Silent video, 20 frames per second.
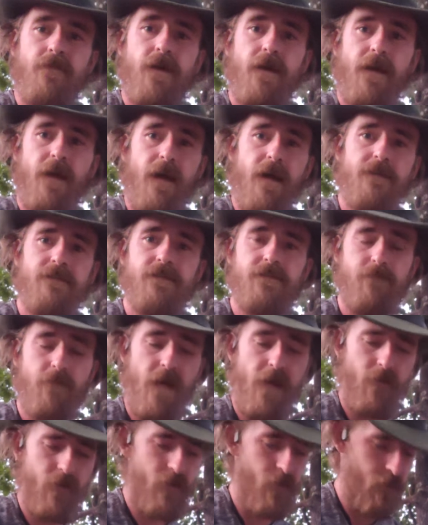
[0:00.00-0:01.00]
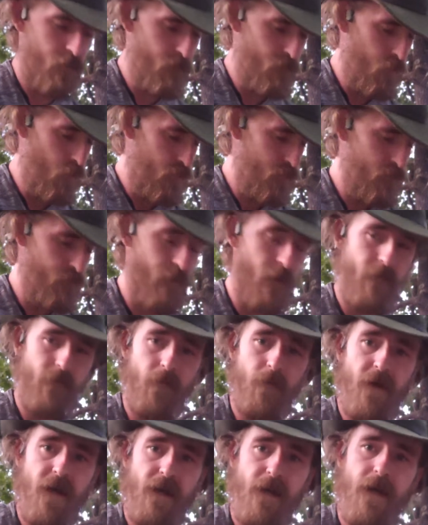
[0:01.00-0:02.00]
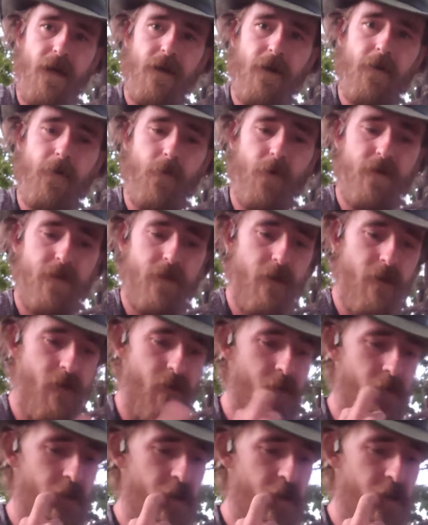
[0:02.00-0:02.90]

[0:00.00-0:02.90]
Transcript: Hey guys, Mike with Turning Point Survival back out here with you.